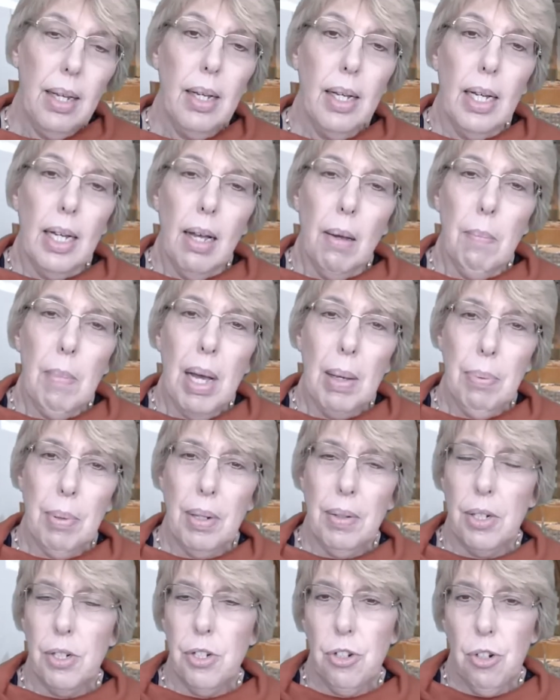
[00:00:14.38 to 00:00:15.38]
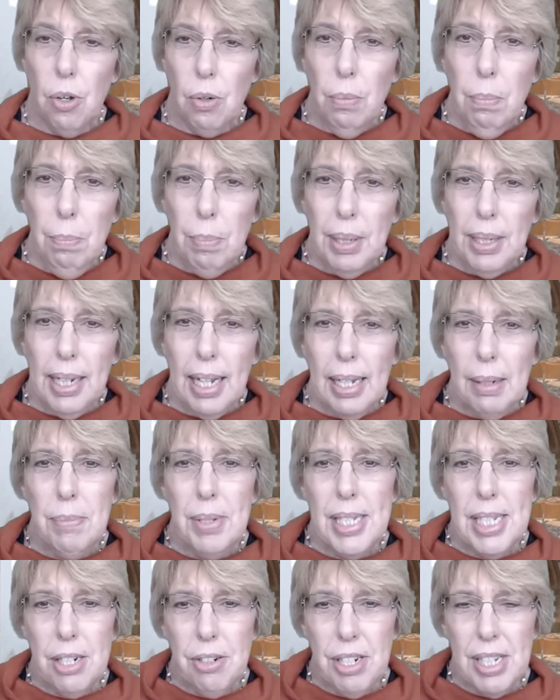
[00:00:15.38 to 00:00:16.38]
My brother John became
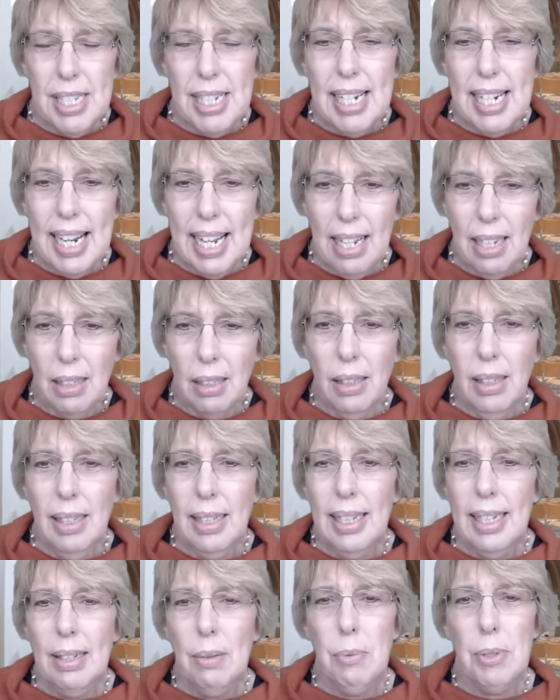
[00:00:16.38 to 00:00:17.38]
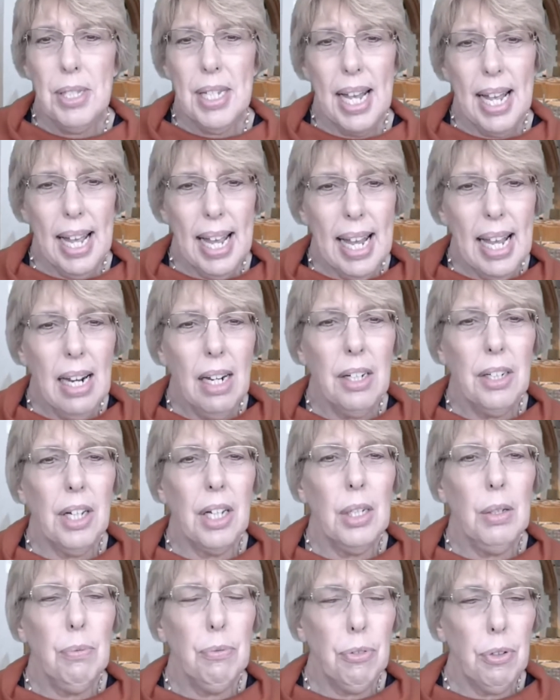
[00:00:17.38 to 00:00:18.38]
seriously ill, was ill at
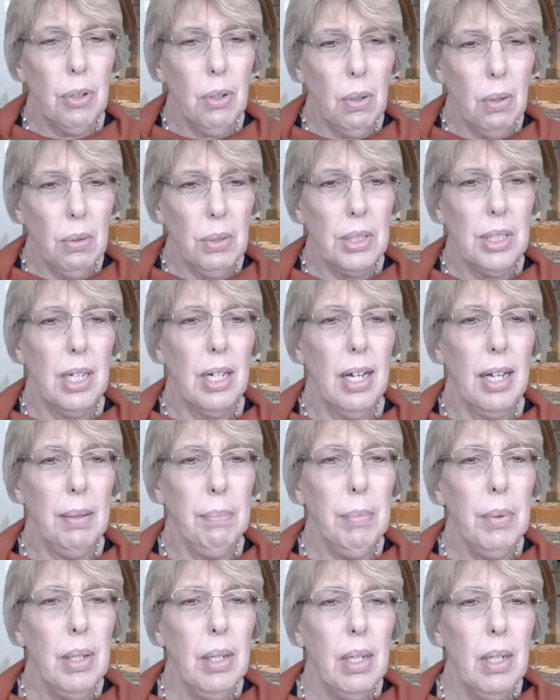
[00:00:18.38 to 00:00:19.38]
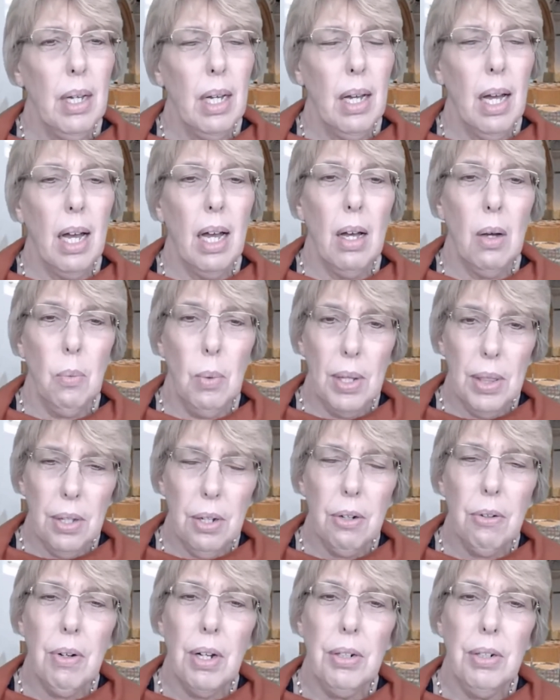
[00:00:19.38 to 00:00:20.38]
home for a long time with
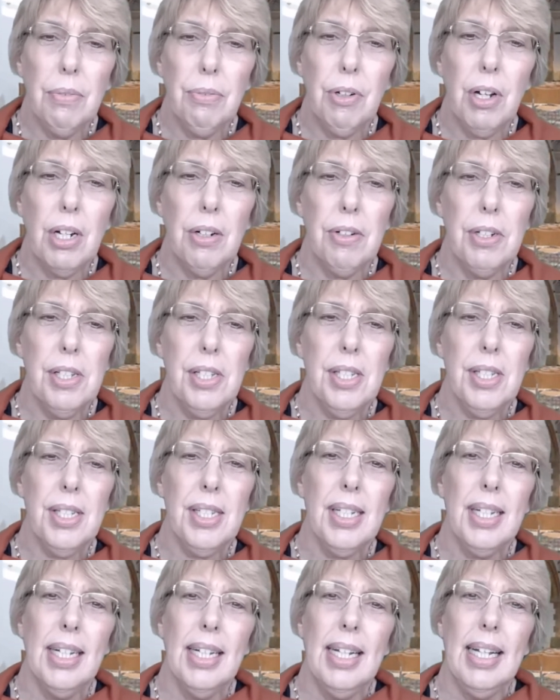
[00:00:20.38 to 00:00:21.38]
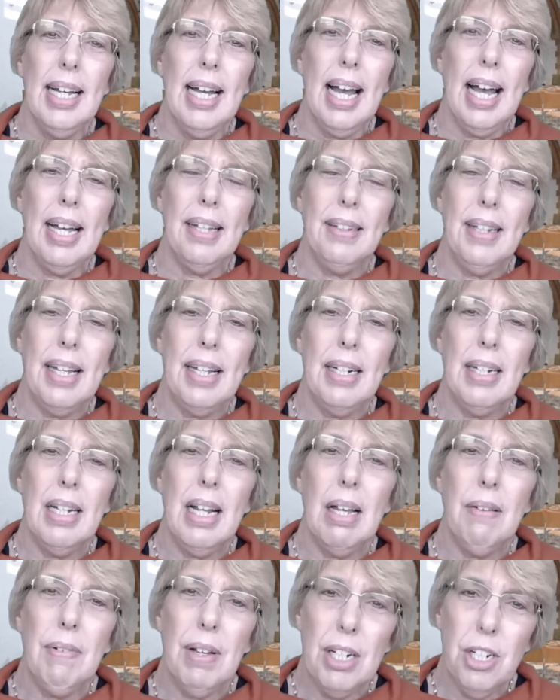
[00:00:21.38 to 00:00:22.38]
coronavirus, and then
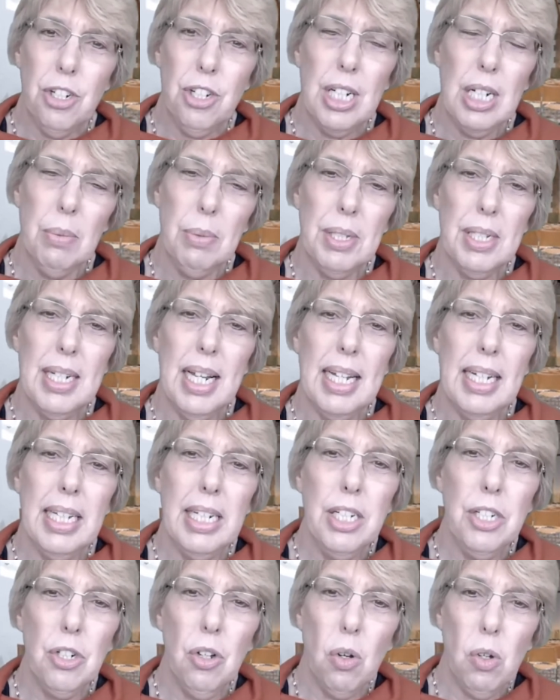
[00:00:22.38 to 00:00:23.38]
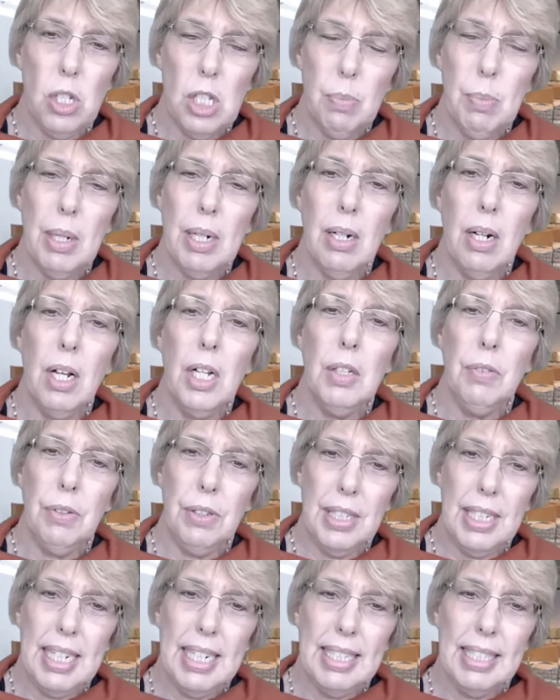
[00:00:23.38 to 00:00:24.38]
eventually was taken into hospital over
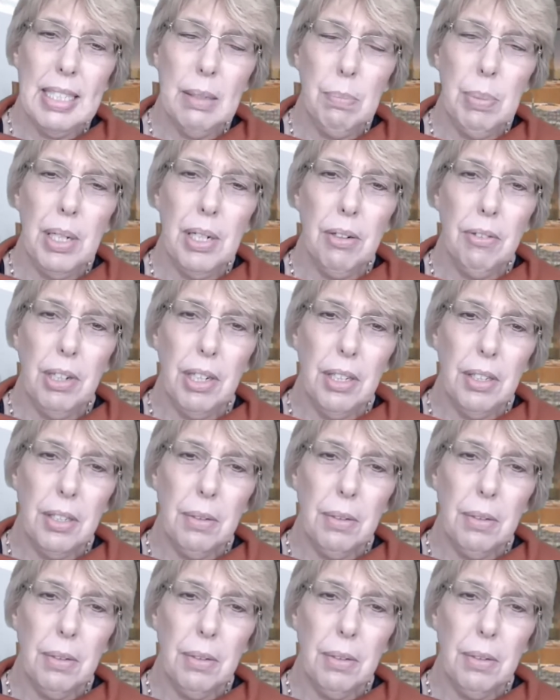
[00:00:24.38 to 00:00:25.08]
the Easter period.